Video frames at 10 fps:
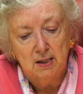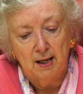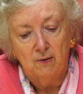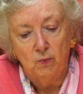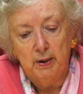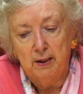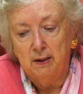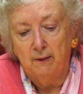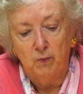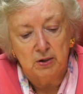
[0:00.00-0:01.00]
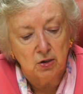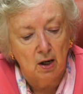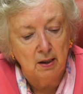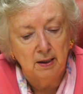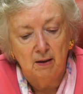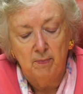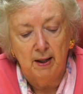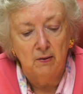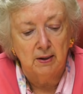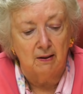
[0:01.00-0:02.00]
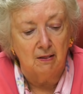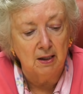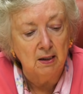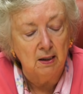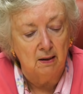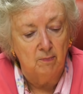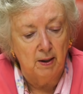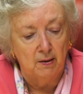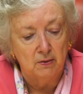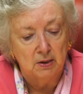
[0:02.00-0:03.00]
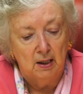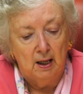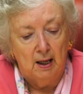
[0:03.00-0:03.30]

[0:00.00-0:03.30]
that we're talking about and thinking about.